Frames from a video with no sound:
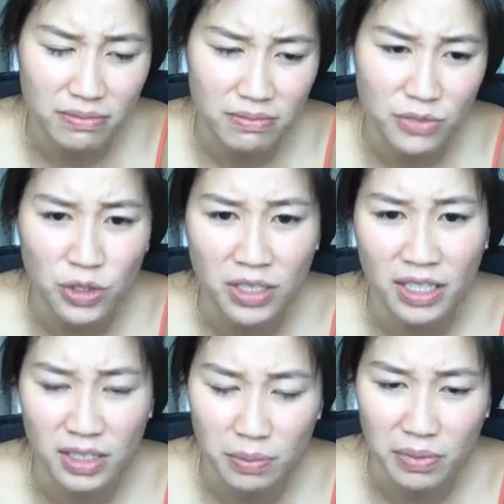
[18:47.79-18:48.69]
shooting
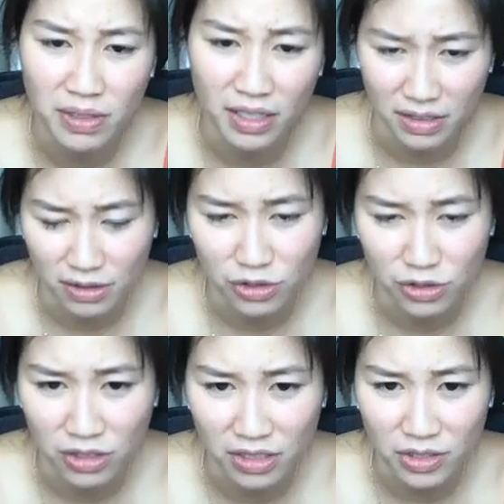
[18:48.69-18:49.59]
at
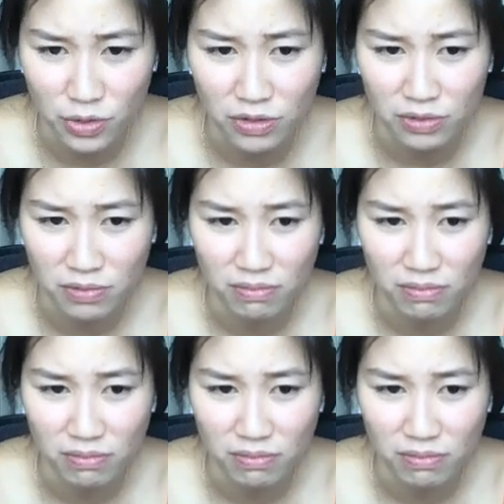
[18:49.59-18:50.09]
journalists, or